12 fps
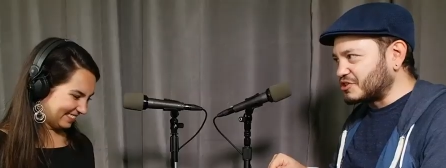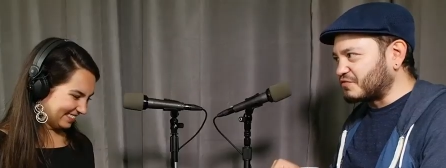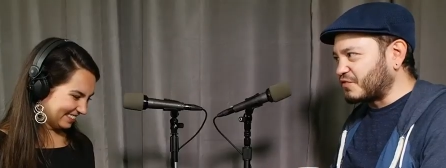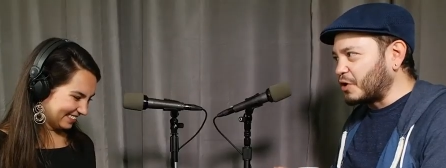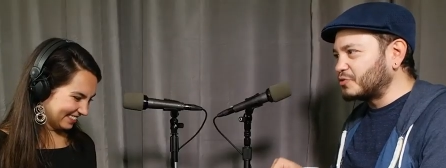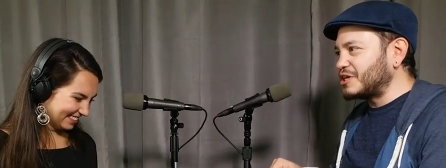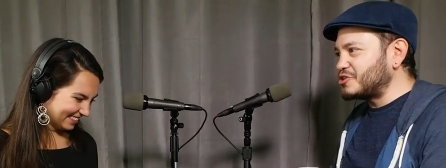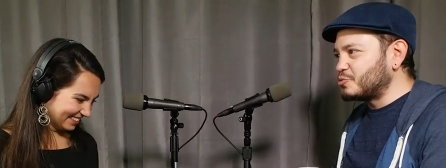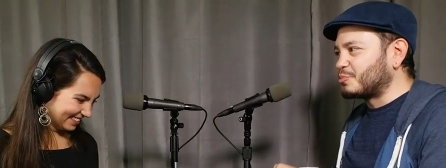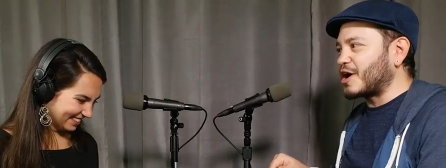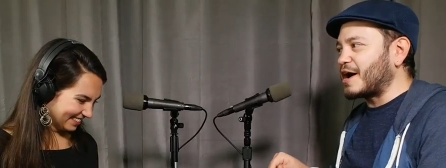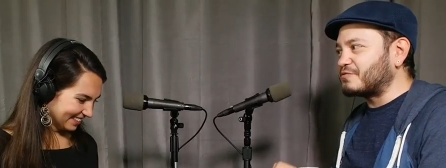Speaker 1: The phone that you
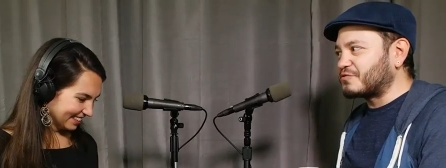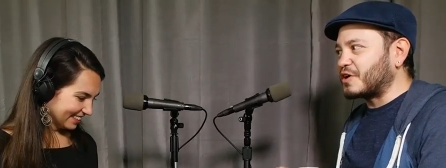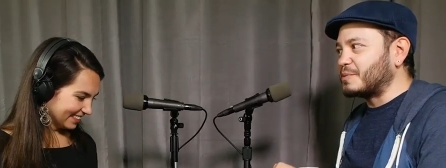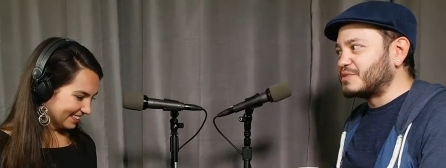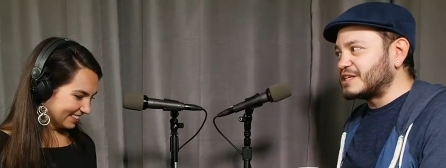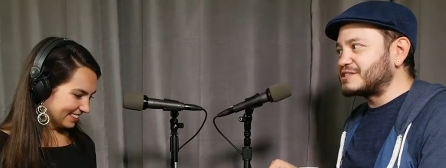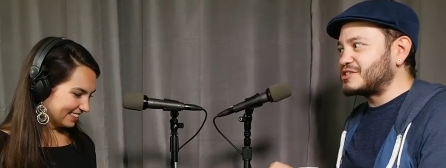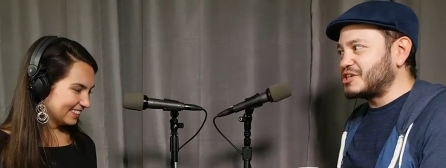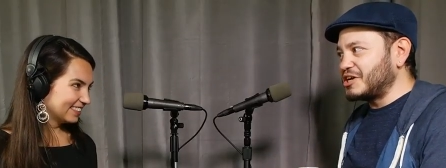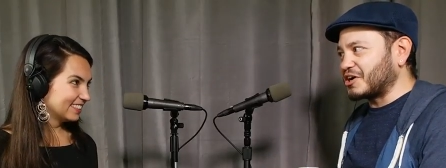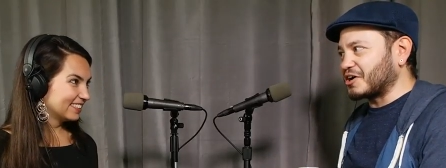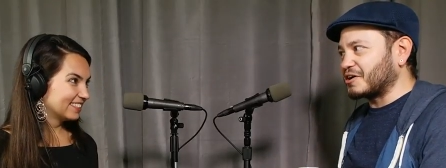brought from this
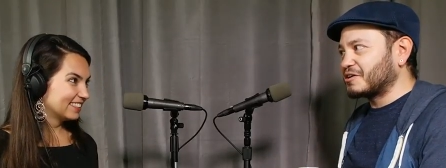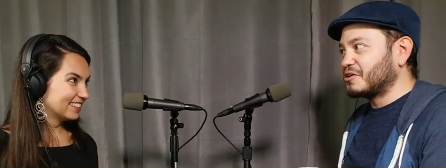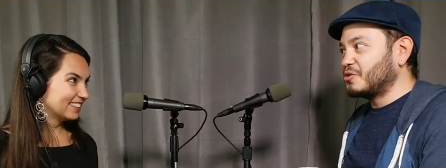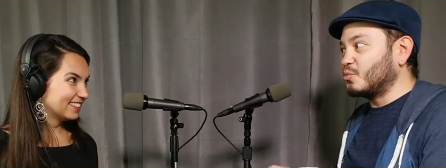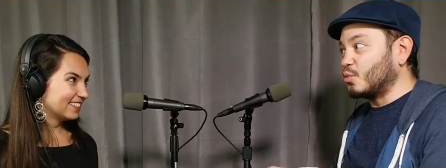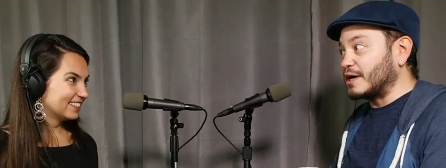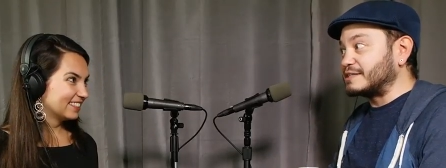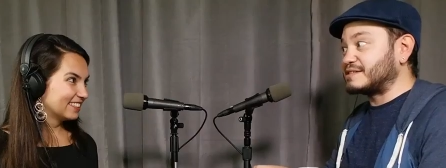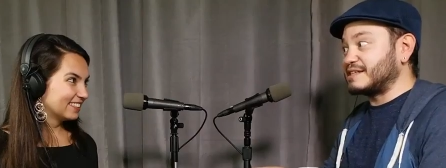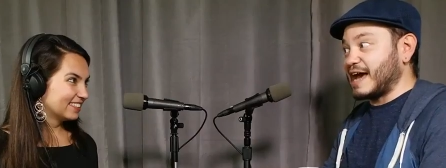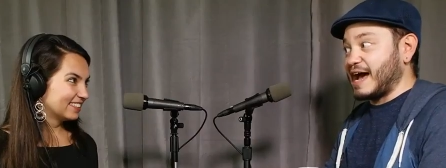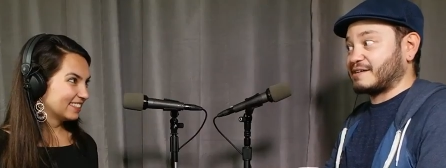year was
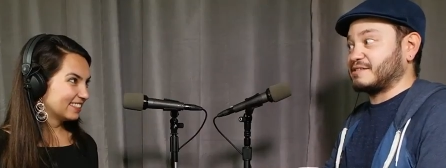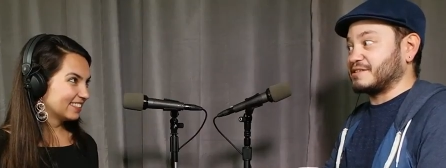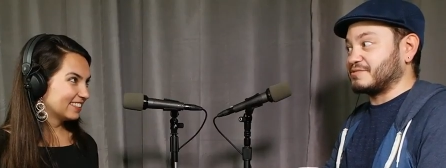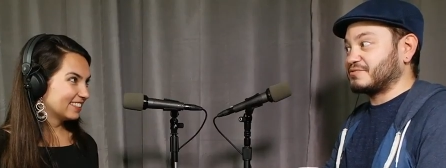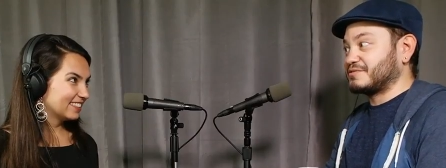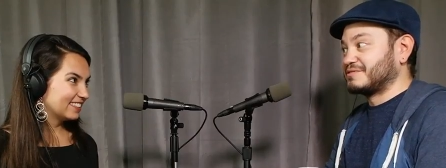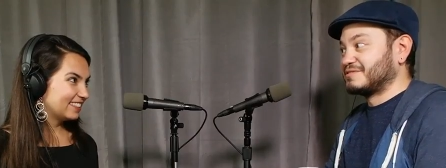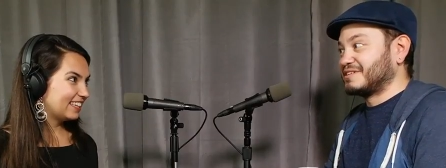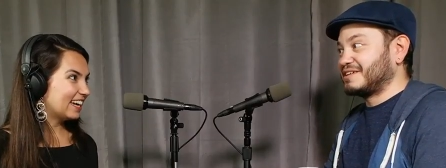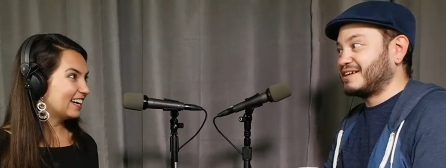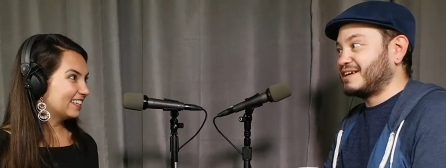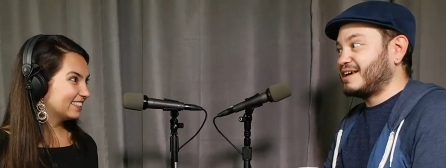the Active.
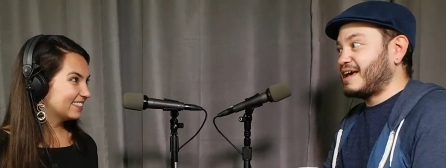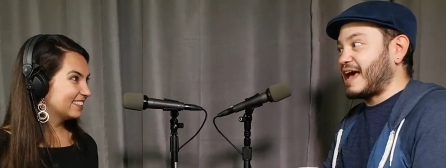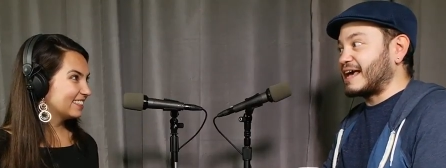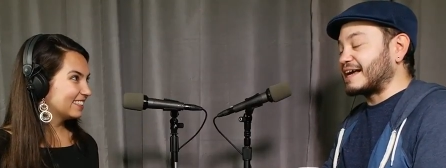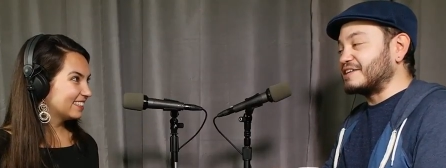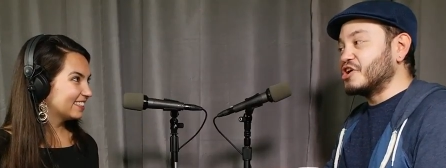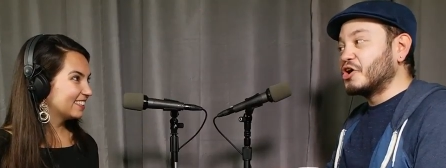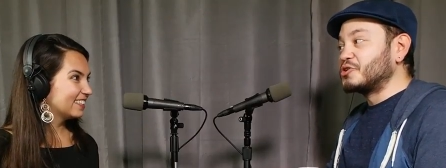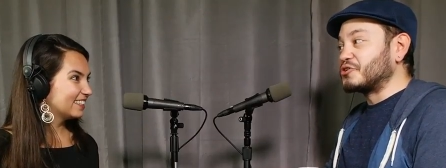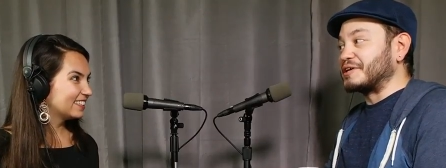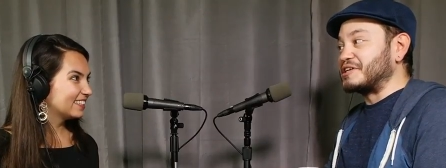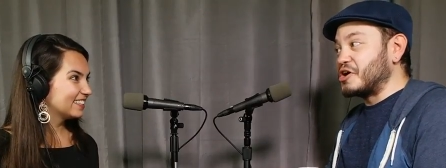
Speaker 2: Yeah.
Speaker 1: And I know
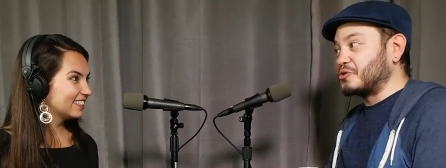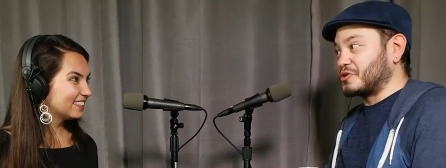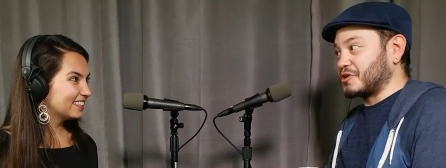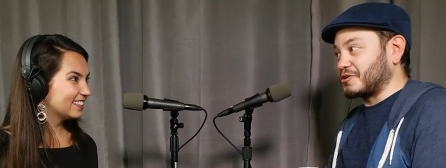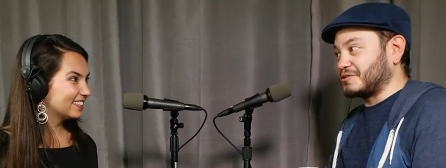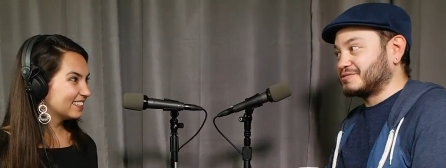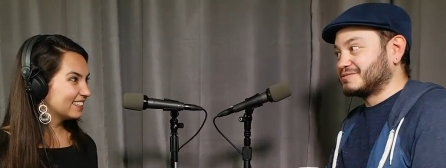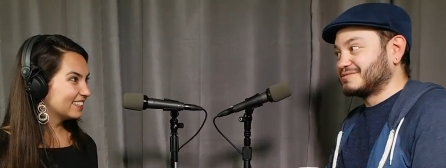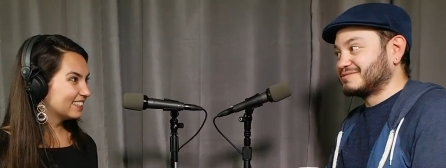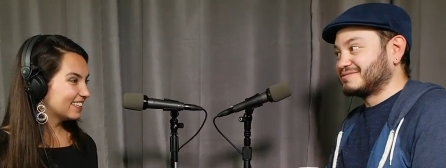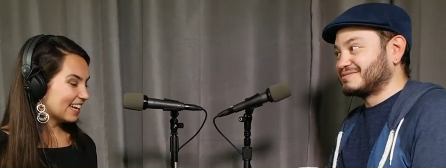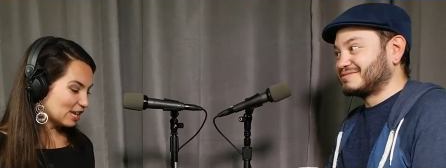you're a Note girl.
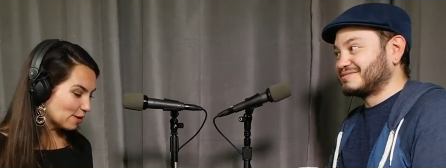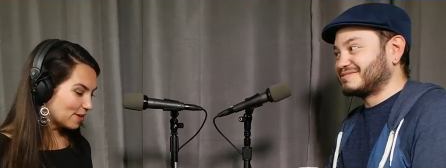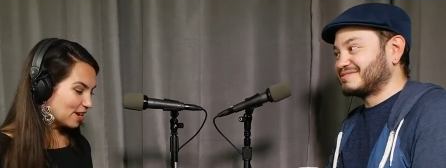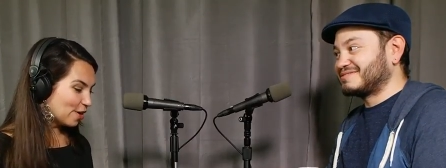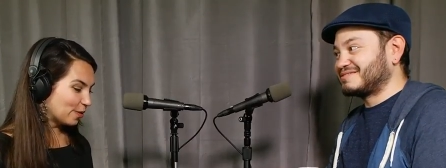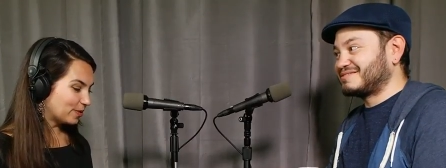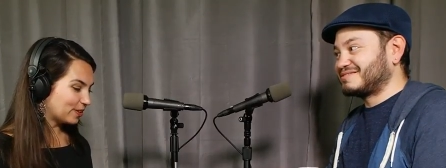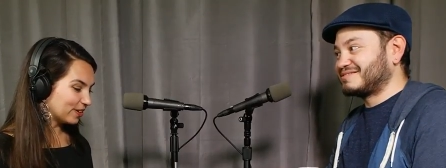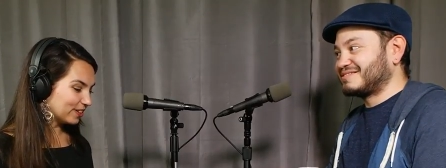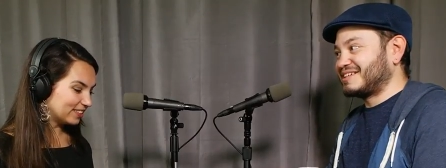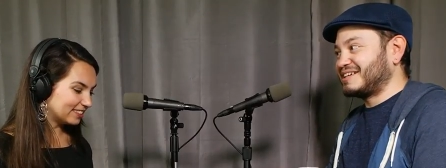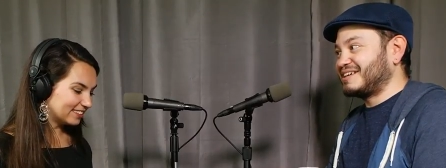
Speaker 2: I am a Note
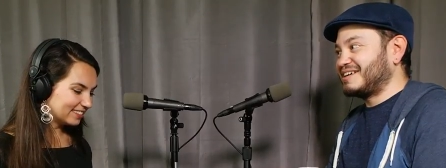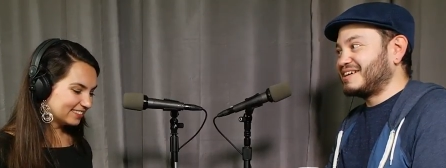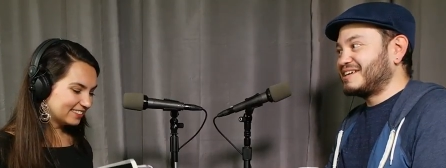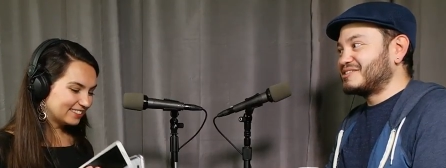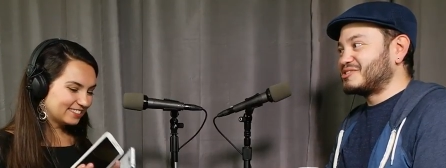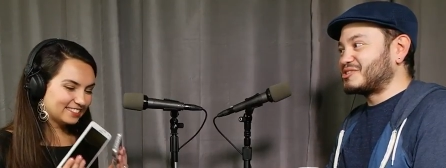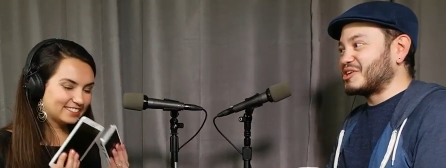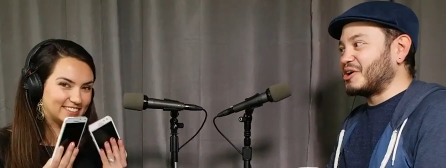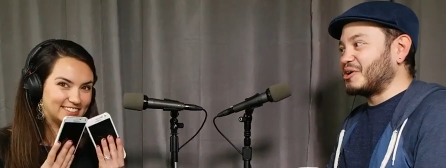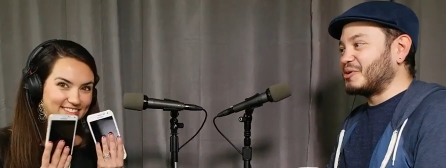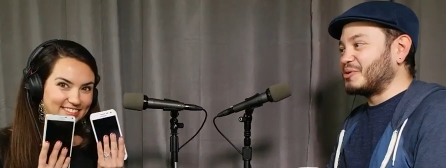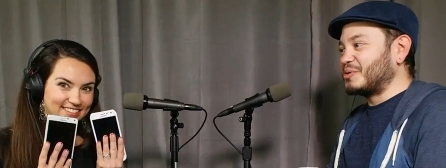girl.
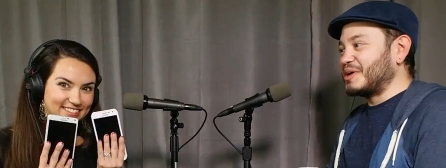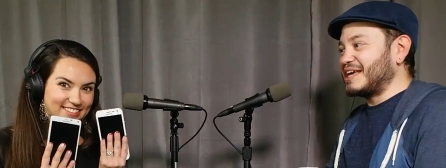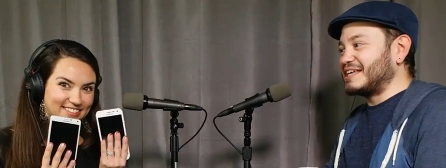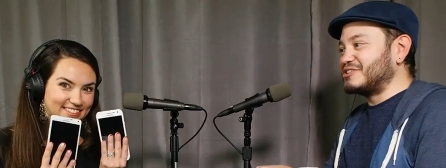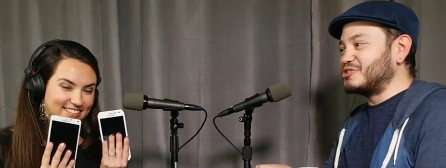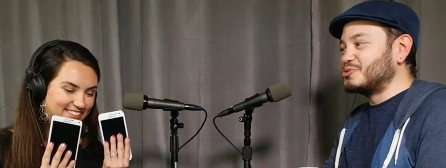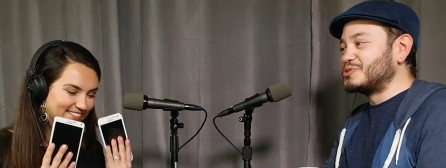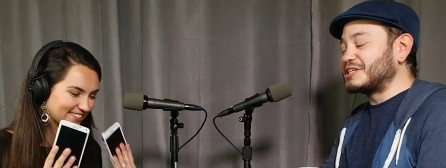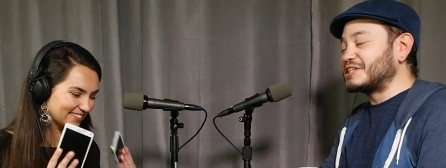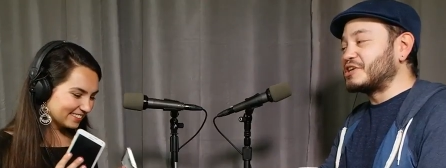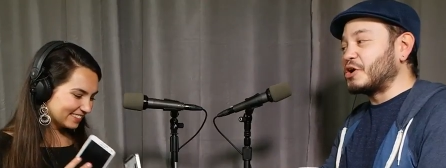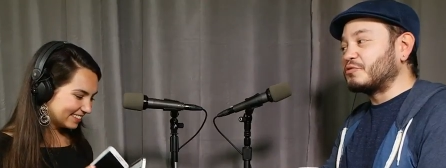
Speaker 1: So in using
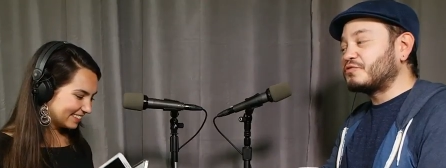the Note